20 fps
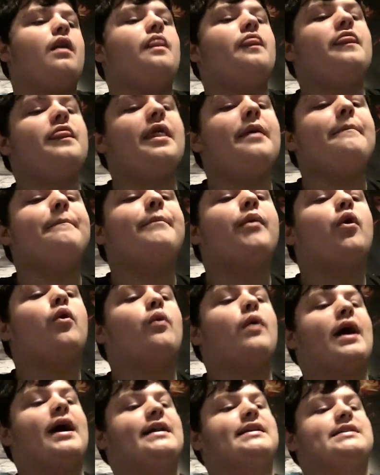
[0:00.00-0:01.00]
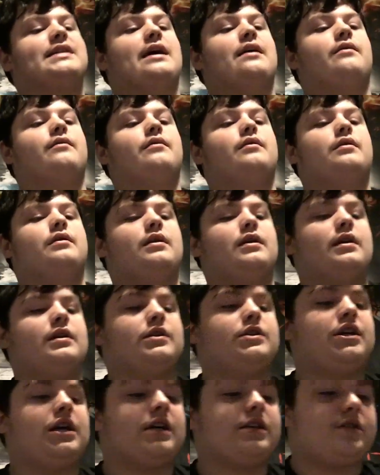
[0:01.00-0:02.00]
and then Paul heads out
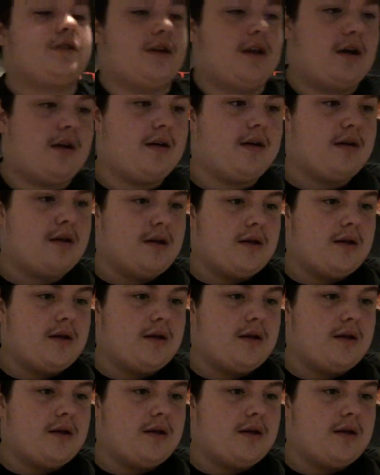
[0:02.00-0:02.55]
and checks on her,